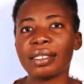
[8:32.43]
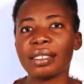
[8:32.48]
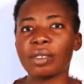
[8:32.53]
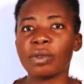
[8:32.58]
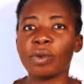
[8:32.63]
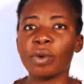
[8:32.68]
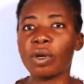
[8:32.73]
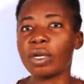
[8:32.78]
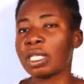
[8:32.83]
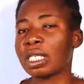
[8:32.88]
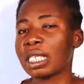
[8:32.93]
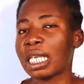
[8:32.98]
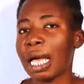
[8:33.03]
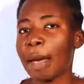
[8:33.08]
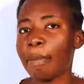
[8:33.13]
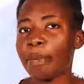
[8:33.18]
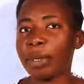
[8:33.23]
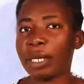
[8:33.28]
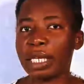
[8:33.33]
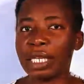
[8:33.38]
What's
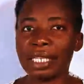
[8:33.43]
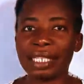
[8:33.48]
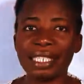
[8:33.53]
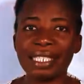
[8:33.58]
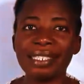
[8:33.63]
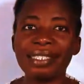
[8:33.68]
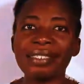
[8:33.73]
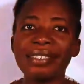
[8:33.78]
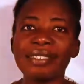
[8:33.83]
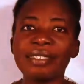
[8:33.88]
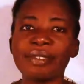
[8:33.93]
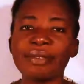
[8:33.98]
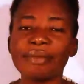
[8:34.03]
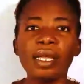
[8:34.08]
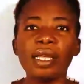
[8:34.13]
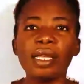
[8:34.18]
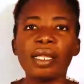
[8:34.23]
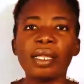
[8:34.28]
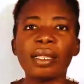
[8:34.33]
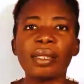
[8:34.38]
happening?
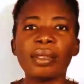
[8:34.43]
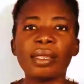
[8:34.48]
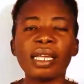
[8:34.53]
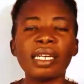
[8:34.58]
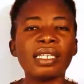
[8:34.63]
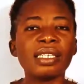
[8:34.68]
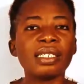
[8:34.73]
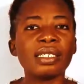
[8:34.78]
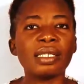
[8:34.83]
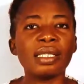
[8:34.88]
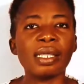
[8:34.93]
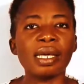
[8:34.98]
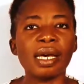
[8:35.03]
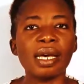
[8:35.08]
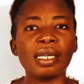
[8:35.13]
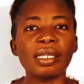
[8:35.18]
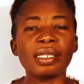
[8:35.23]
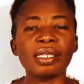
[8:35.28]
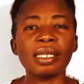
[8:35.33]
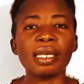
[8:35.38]
That is
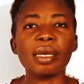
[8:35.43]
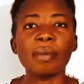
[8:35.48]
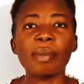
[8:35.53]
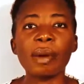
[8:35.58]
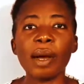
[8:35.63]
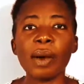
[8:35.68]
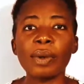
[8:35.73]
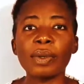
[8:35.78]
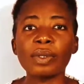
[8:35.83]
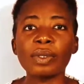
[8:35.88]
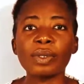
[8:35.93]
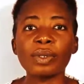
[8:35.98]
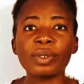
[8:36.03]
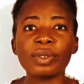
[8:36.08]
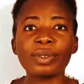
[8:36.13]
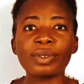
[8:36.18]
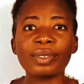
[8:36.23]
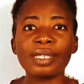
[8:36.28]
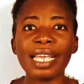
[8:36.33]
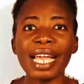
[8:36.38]
that about
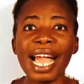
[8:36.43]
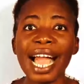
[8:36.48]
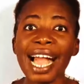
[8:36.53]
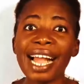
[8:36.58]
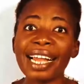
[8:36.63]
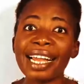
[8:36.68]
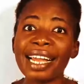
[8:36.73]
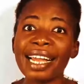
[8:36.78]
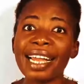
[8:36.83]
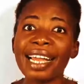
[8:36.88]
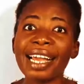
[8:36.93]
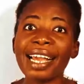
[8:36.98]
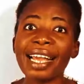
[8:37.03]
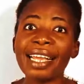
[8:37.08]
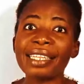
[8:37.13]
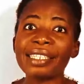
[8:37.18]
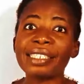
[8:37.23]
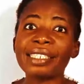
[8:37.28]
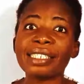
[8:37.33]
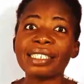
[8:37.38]
ara
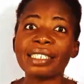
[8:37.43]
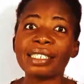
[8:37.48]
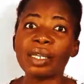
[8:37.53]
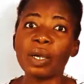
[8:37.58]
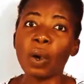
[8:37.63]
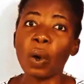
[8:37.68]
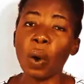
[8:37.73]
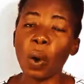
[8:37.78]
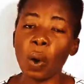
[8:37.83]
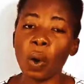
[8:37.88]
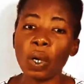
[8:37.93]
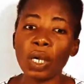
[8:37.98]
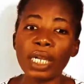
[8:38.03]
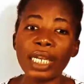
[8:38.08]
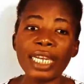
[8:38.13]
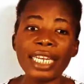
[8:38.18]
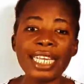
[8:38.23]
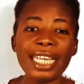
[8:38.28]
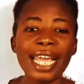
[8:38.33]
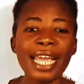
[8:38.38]
and
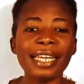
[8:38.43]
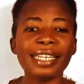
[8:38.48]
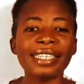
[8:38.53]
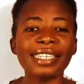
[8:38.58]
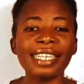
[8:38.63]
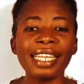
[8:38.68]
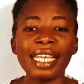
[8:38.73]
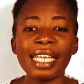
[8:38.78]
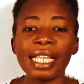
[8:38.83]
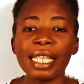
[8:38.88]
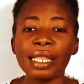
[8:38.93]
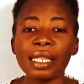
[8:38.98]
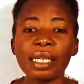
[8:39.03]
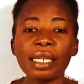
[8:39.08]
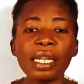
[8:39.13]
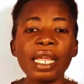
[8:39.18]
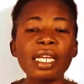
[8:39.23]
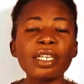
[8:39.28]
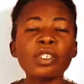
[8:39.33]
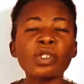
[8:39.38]
olea. The
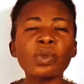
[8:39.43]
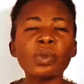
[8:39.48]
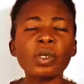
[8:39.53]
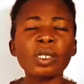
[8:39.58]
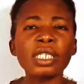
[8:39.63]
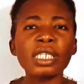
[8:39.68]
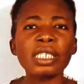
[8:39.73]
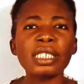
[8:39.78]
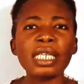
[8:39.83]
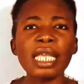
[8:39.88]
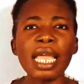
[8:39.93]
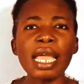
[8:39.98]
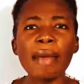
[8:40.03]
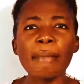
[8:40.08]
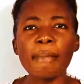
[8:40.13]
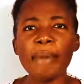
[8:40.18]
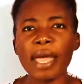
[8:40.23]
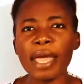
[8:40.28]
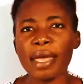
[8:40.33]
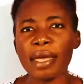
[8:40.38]
next one is
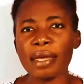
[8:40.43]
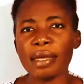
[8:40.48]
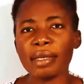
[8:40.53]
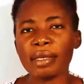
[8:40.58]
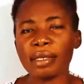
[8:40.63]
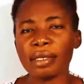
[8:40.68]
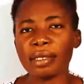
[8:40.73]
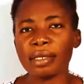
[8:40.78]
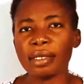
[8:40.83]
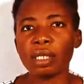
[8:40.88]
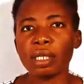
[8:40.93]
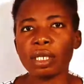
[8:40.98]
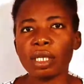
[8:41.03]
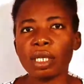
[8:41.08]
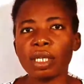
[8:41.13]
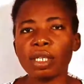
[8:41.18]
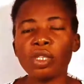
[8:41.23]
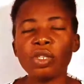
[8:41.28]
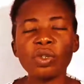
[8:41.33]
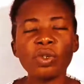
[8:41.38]
ebe.
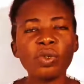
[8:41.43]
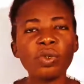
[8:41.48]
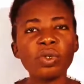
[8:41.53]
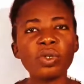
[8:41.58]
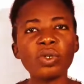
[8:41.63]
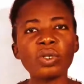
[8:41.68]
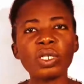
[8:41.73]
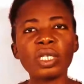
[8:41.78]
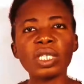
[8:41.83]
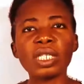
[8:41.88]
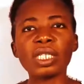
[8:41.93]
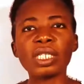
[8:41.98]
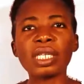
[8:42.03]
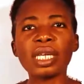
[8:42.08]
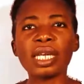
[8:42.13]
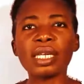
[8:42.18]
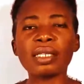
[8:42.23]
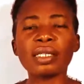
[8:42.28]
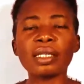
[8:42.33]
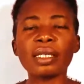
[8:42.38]
You could use it
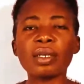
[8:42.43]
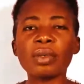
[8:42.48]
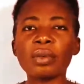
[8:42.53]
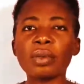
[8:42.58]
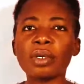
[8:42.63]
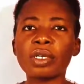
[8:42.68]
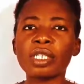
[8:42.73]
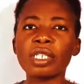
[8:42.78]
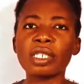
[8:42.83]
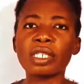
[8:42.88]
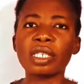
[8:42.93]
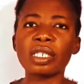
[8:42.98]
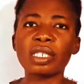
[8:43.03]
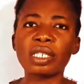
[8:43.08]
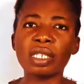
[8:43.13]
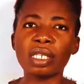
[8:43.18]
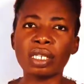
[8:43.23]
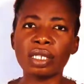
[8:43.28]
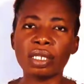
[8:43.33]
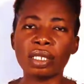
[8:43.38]
as a word
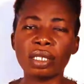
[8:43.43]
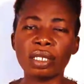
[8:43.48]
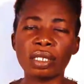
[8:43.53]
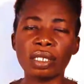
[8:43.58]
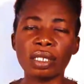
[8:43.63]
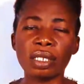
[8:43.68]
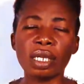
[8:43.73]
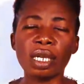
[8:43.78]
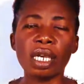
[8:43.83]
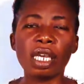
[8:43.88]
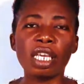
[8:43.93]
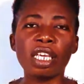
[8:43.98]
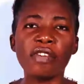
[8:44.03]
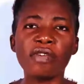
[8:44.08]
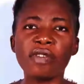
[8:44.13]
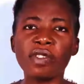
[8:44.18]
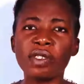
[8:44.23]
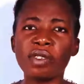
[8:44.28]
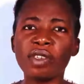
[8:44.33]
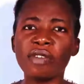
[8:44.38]
sentence.
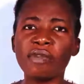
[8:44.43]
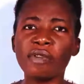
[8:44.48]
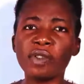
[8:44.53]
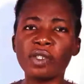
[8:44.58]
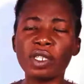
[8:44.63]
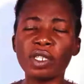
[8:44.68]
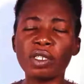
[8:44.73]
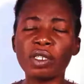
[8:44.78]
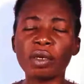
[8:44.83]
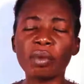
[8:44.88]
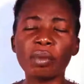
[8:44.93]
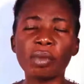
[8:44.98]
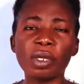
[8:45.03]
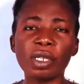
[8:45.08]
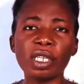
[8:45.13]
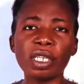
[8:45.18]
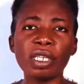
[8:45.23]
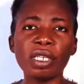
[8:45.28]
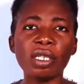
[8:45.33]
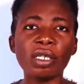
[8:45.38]
If you see
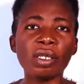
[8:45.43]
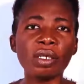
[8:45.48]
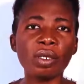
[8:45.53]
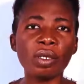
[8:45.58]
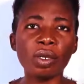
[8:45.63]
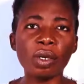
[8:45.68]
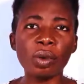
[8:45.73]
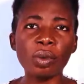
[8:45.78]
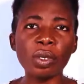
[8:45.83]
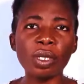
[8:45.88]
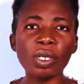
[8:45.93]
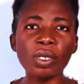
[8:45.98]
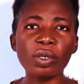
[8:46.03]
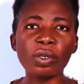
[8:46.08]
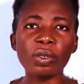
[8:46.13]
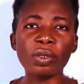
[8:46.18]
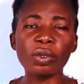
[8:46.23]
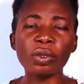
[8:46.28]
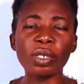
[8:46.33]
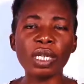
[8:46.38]
somebody going, you
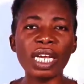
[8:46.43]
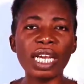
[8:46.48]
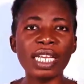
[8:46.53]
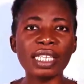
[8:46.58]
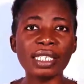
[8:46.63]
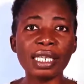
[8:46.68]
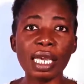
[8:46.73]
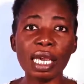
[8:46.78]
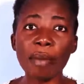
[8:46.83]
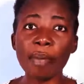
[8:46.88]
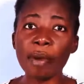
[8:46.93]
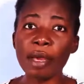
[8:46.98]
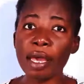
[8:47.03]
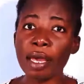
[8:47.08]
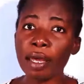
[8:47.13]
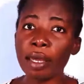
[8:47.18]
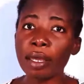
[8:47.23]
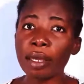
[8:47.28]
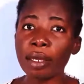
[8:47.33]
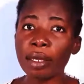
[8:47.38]
could ask ebe